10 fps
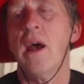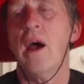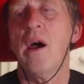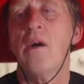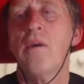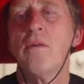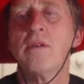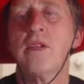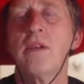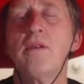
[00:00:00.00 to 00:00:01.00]
I'll
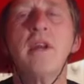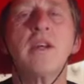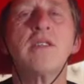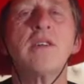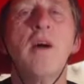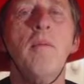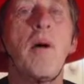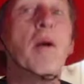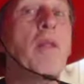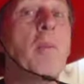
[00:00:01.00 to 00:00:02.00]
see you next time
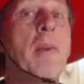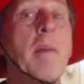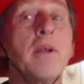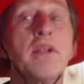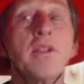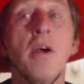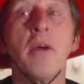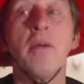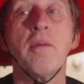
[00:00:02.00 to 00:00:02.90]
on The Muppet Show.